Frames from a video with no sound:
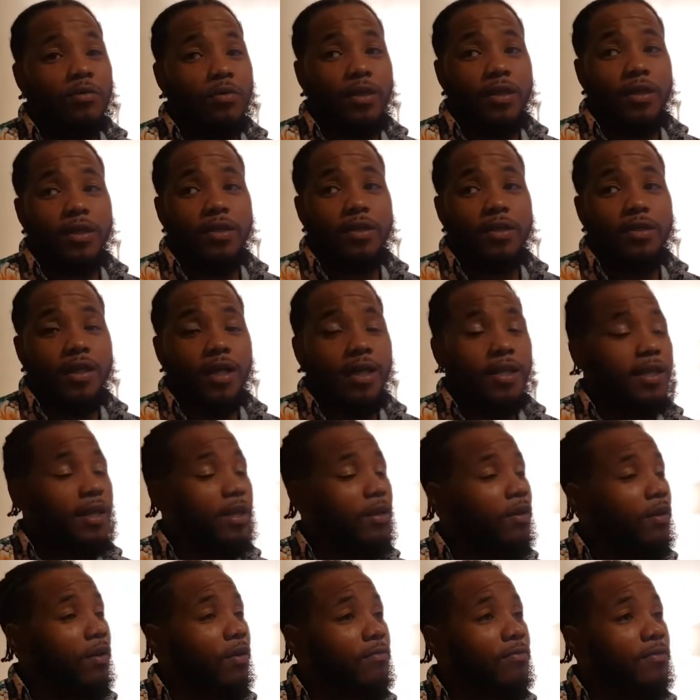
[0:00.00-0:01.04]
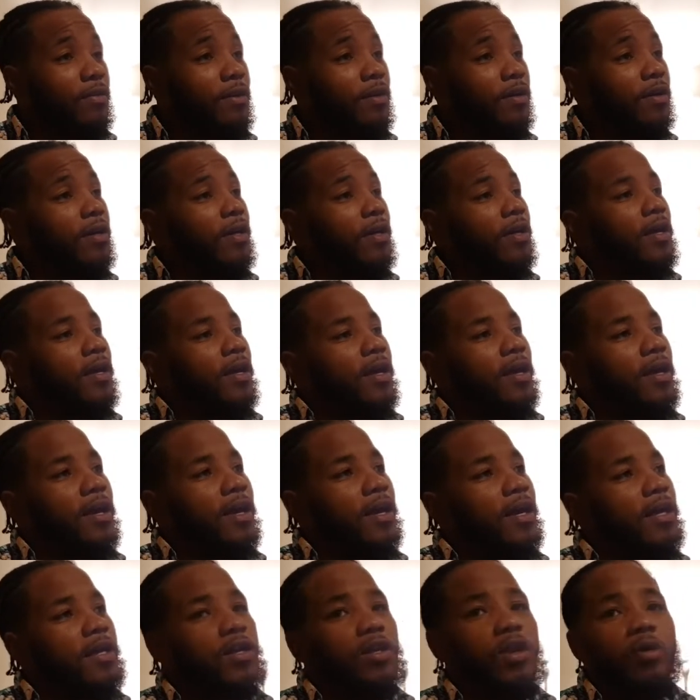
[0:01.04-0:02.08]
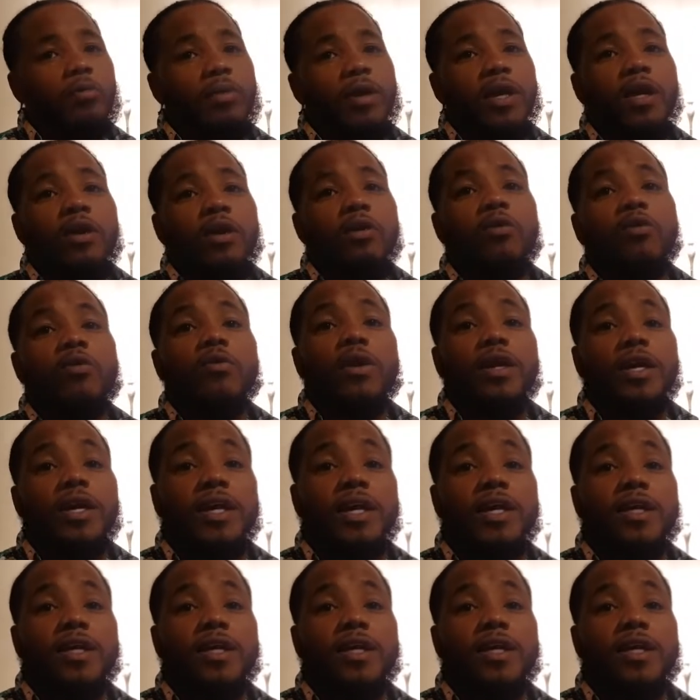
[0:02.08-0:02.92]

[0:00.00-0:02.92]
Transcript: willing to take that offer. And being who he is.